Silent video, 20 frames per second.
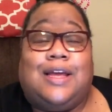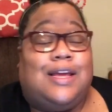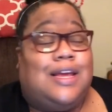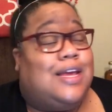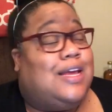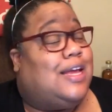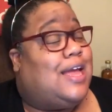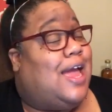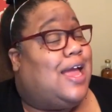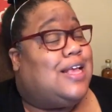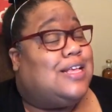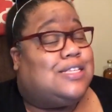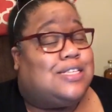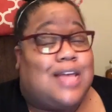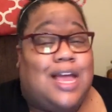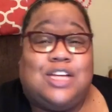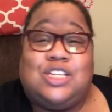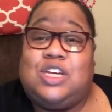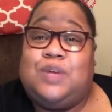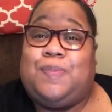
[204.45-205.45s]
He can't
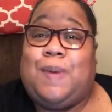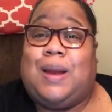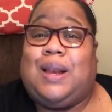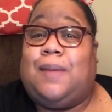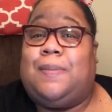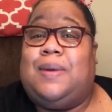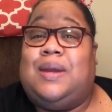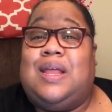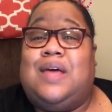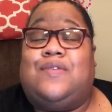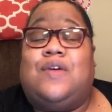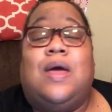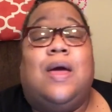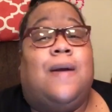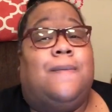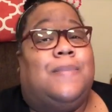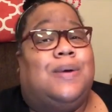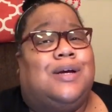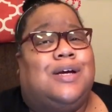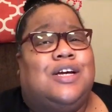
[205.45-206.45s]
say she packed up and left
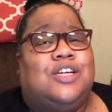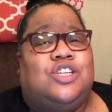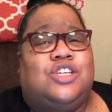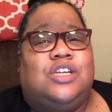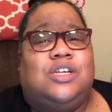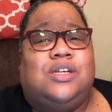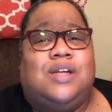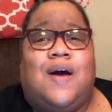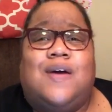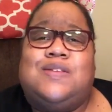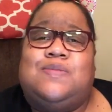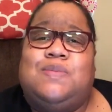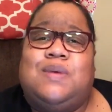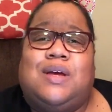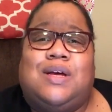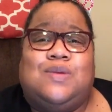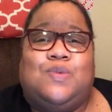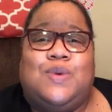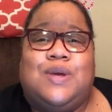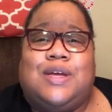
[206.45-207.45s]
because she loves me
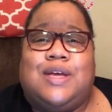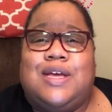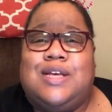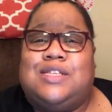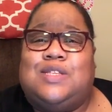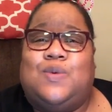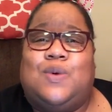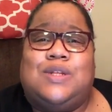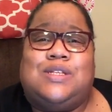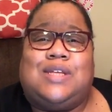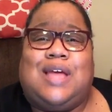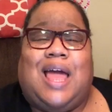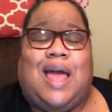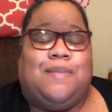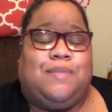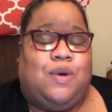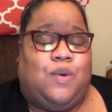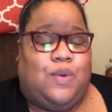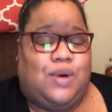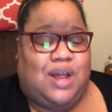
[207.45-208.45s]
because we kissed one
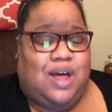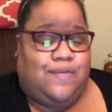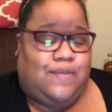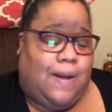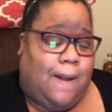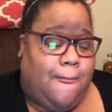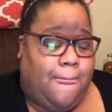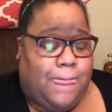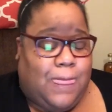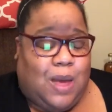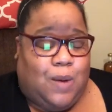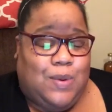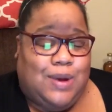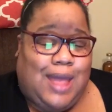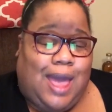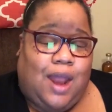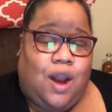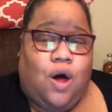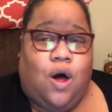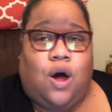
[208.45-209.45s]
time or whatever. And we
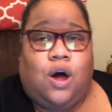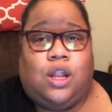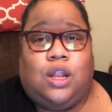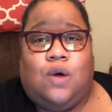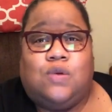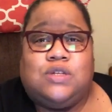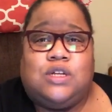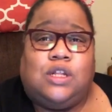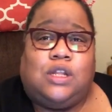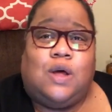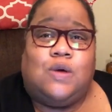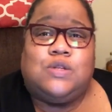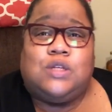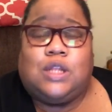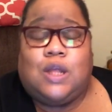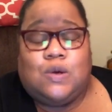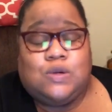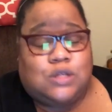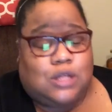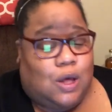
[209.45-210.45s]
got all close to close,
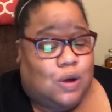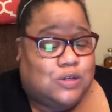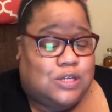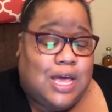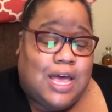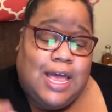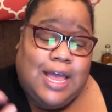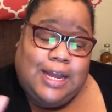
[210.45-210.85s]
close, close.